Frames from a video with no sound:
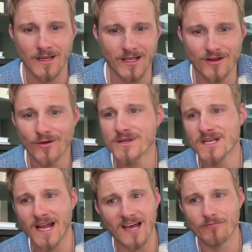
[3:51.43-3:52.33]
like you're always
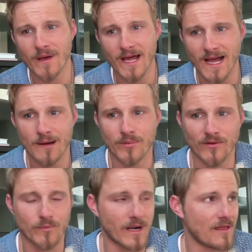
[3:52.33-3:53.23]
gonna have bad
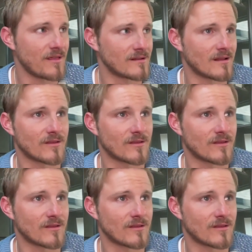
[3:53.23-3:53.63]
apples, but I think